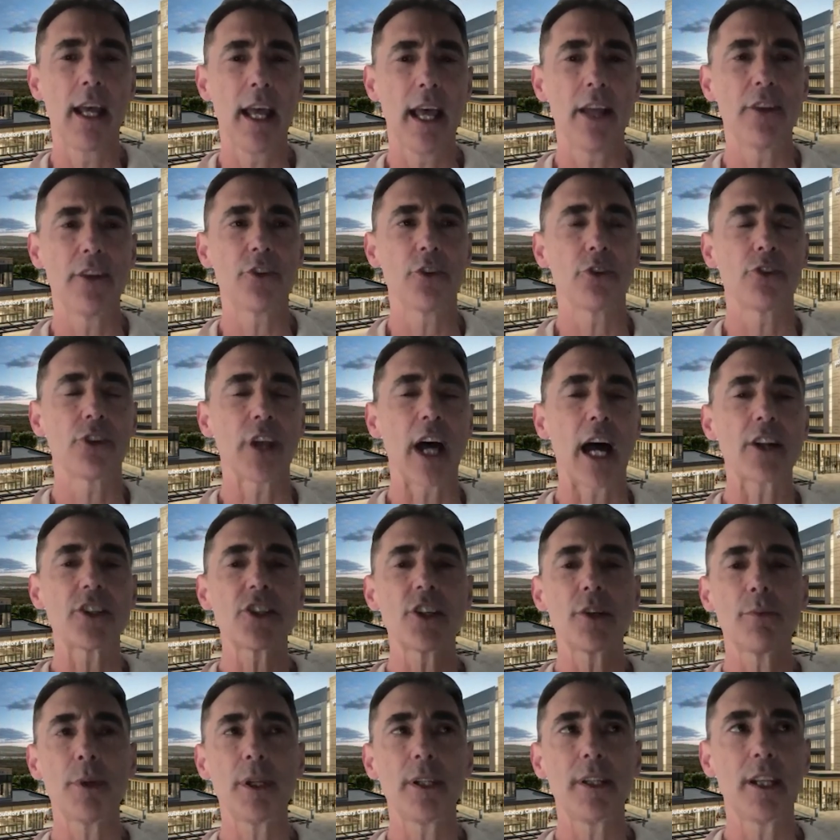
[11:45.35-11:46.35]
And so
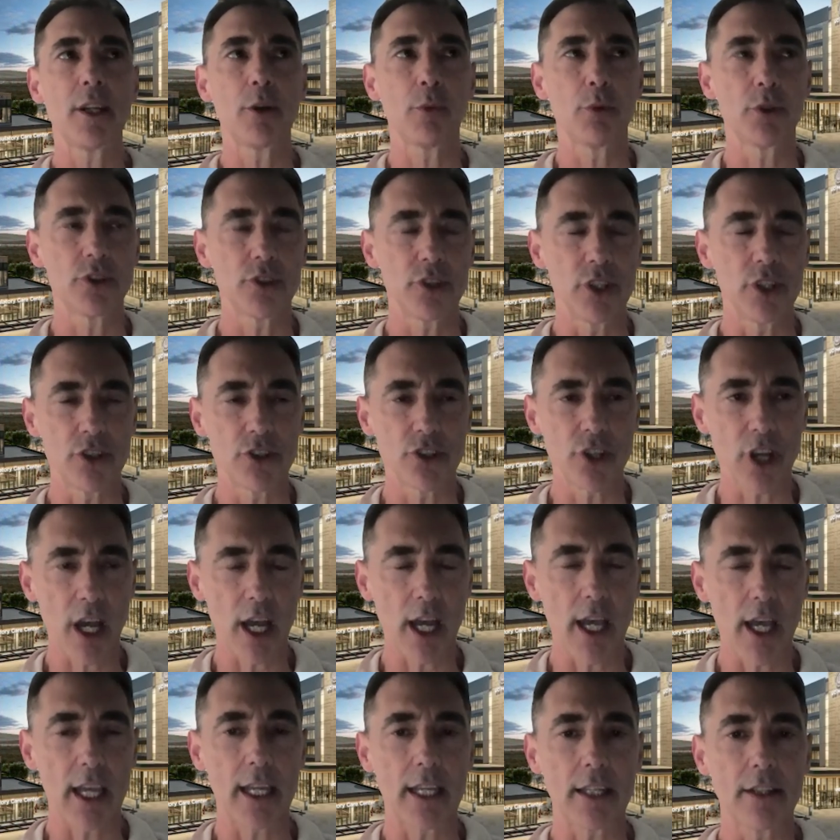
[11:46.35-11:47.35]
ZotGPT was
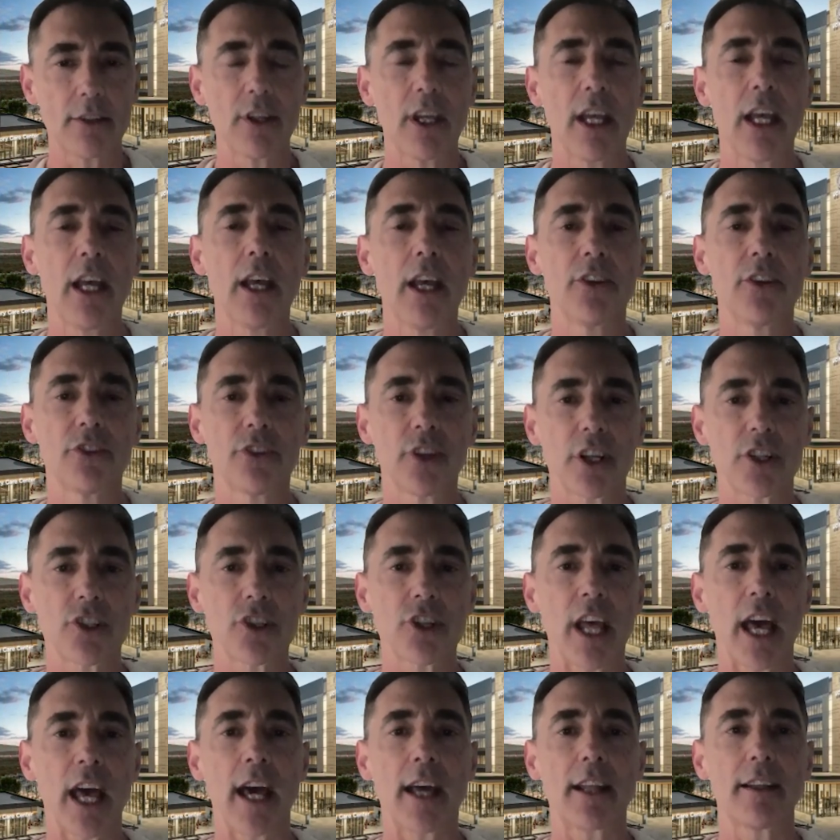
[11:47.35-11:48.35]
designed
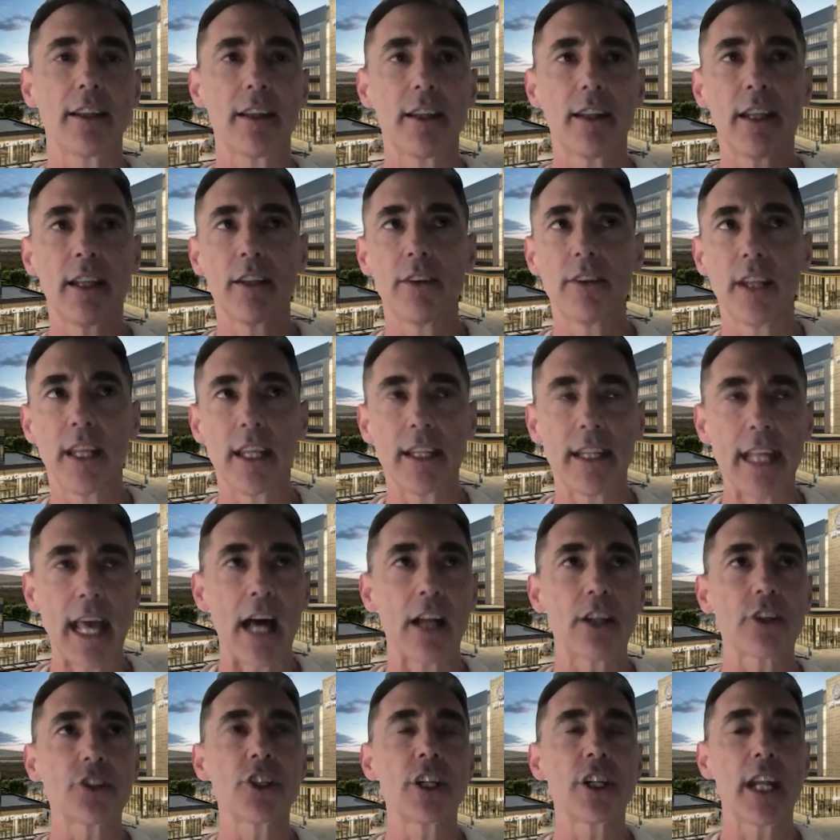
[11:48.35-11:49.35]
such that the
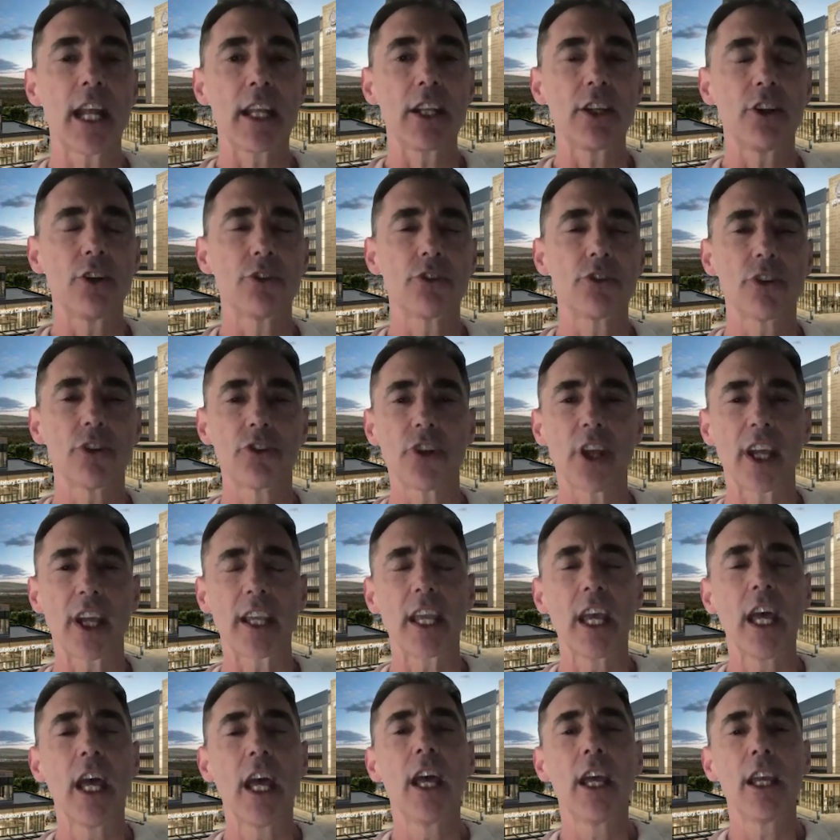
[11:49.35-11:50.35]
analogy that I use, it's
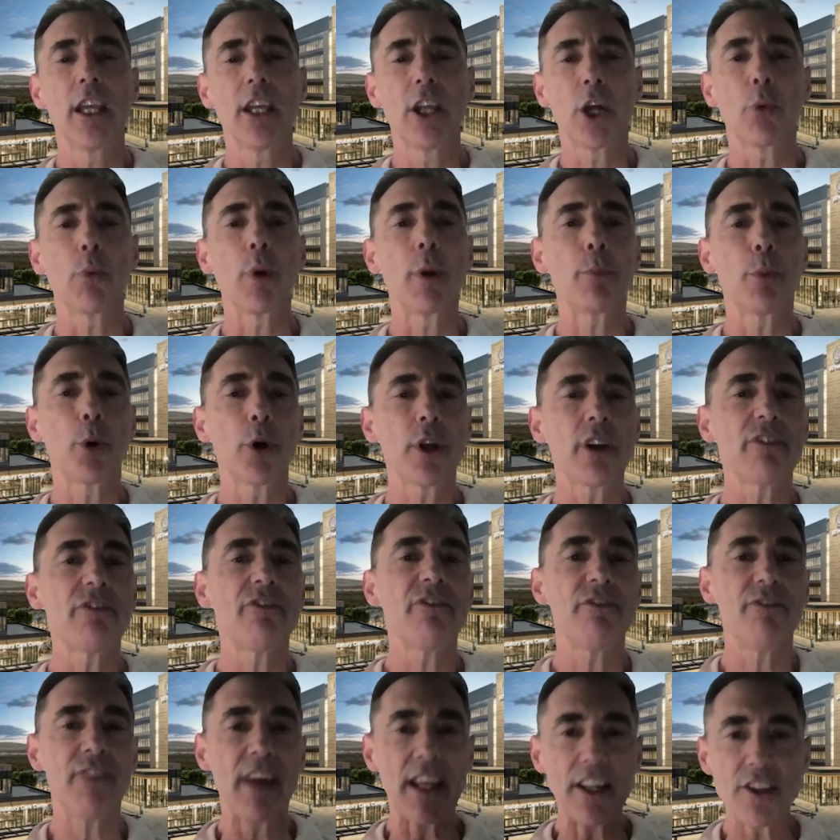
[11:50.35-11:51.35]
like, we put a
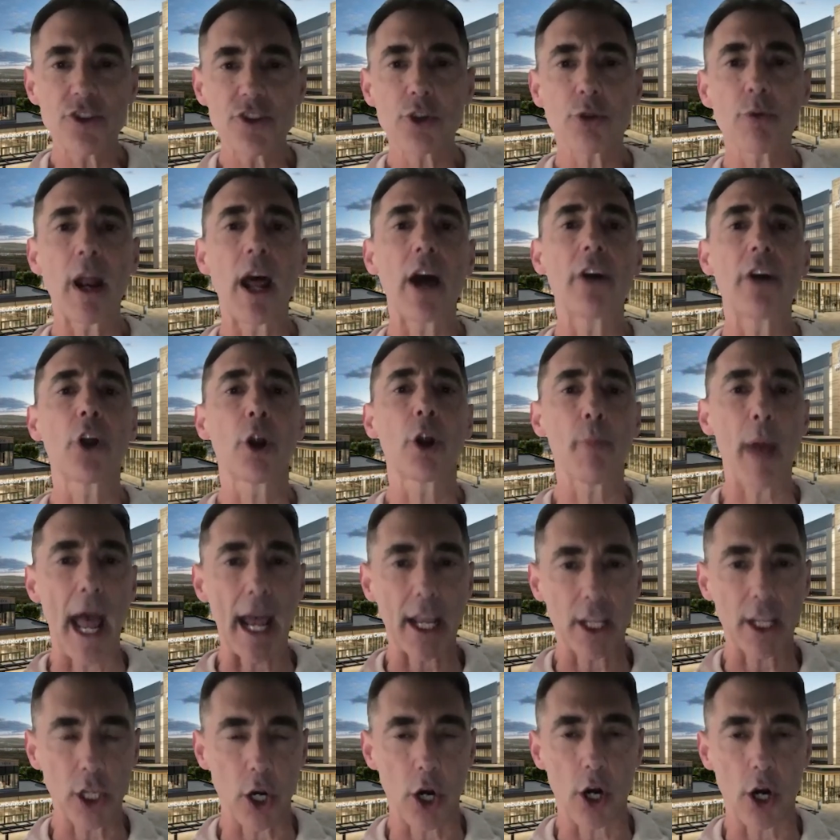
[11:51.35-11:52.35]
fence around our
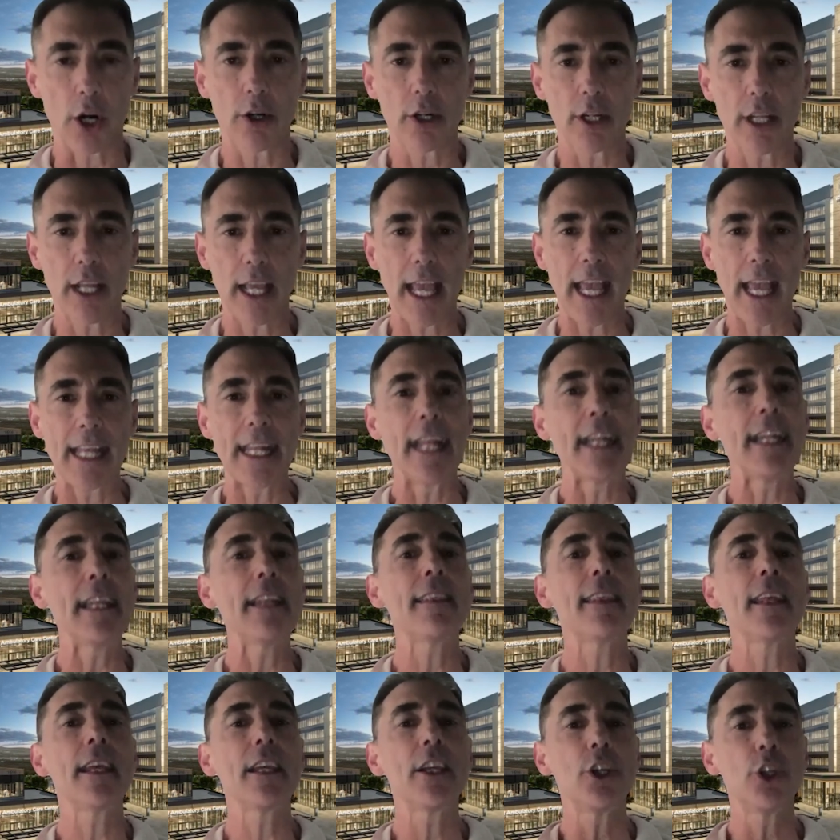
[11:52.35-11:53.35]
backyard, and
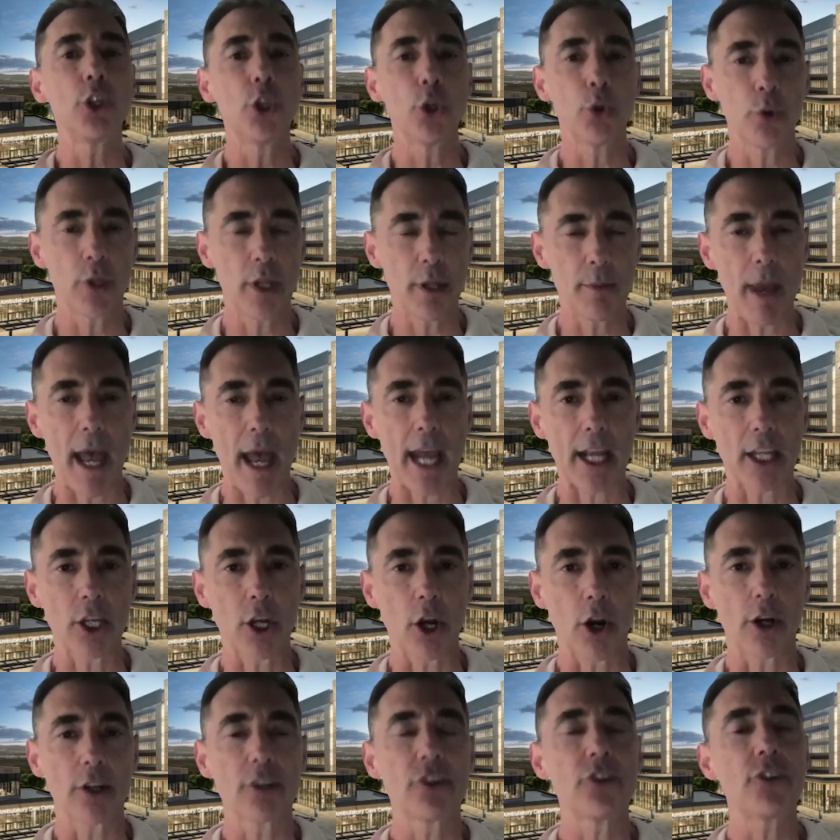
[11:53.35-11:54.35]
anything you do in the
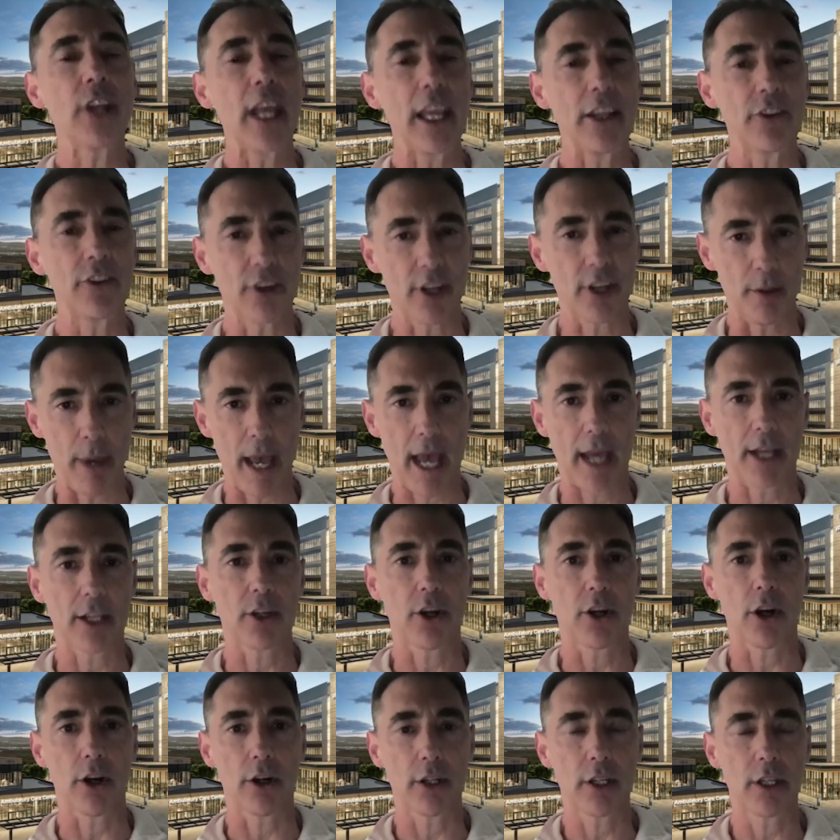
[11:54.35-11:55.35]
backyard stays in the
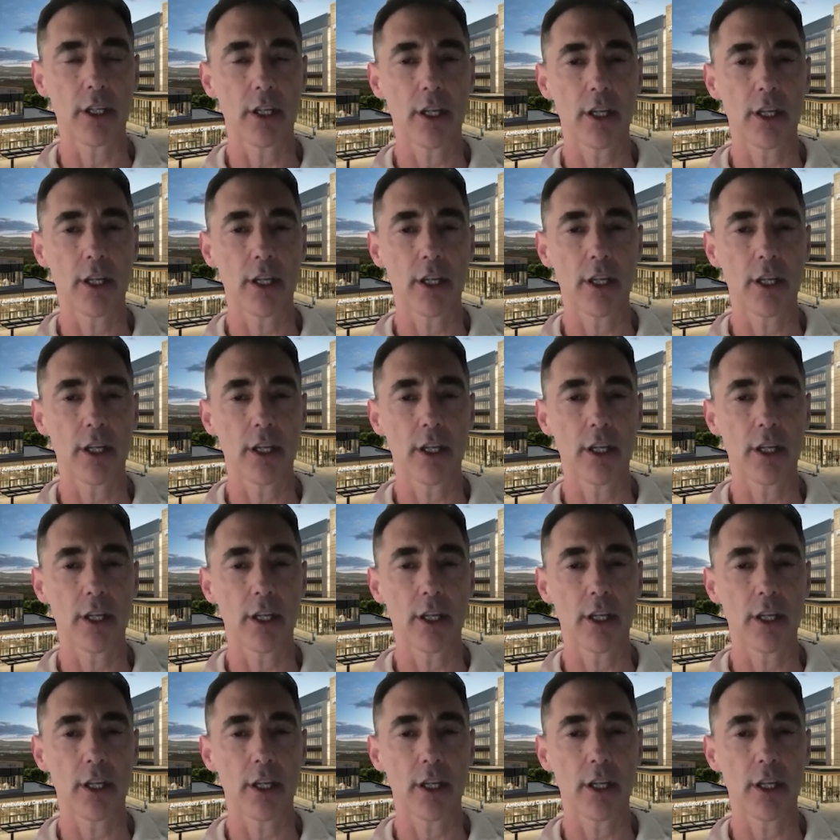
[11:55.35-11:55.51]
backyard.